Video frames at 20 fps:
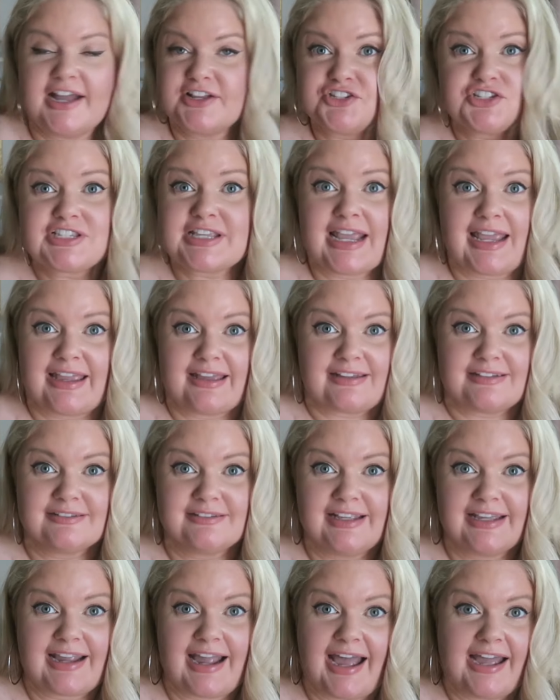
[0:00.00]
I just can't.
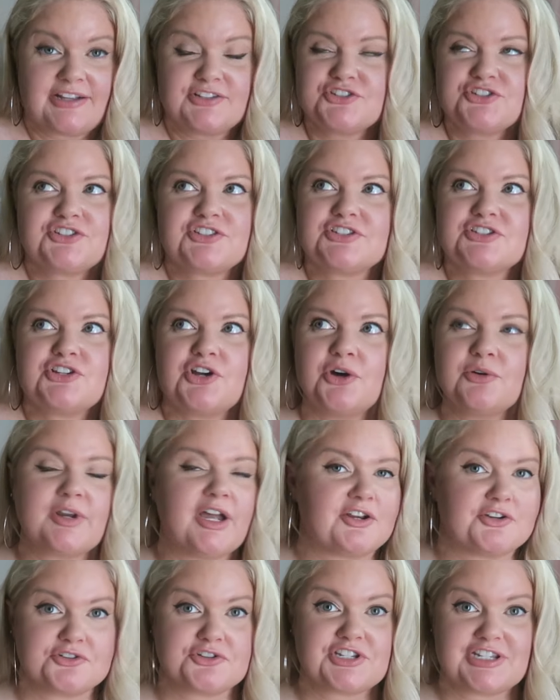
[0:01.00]
Like, I just don't
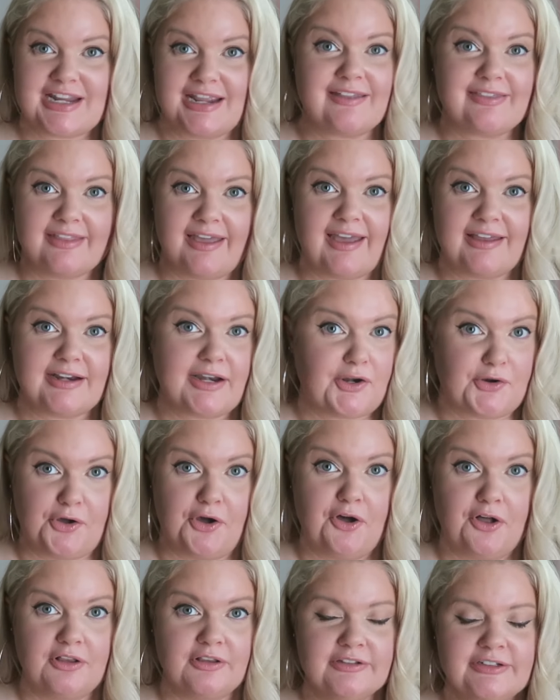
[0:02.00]
understand that at
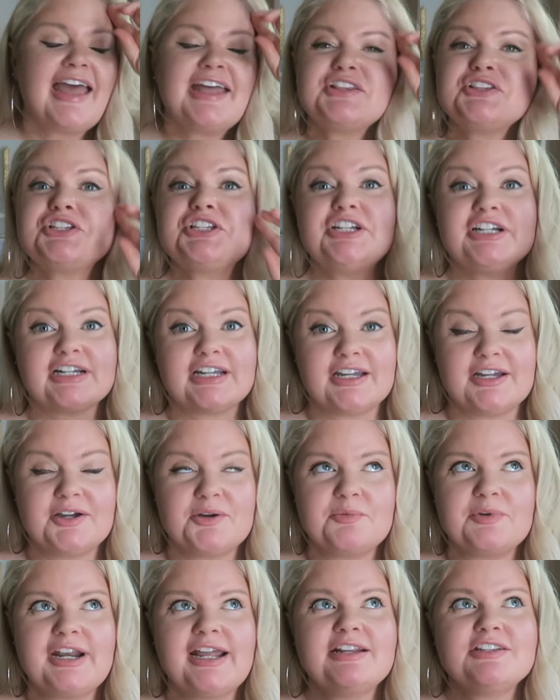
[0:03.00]
all. And look,
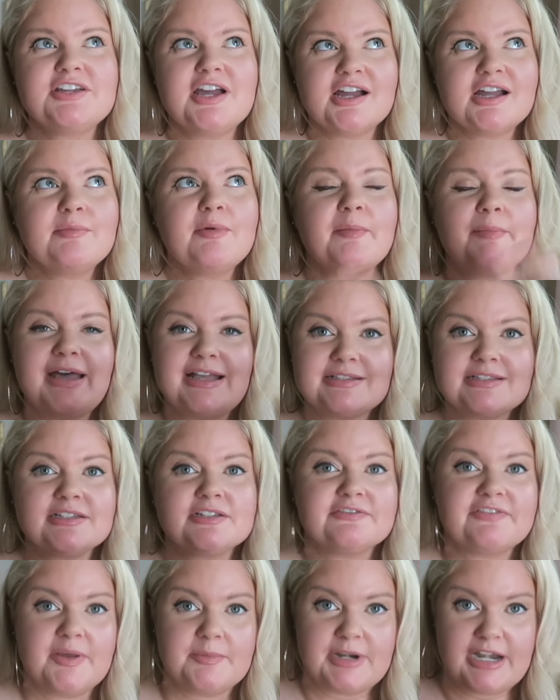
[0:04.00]
when I talk about
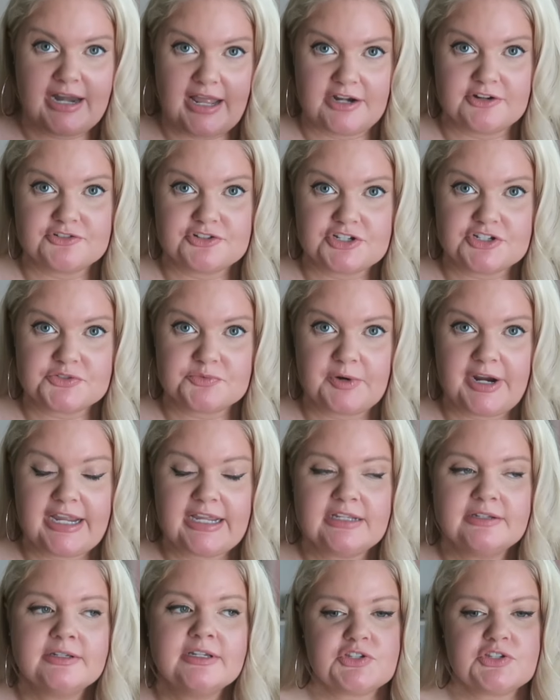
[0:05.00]
masculine and feminine energies, right?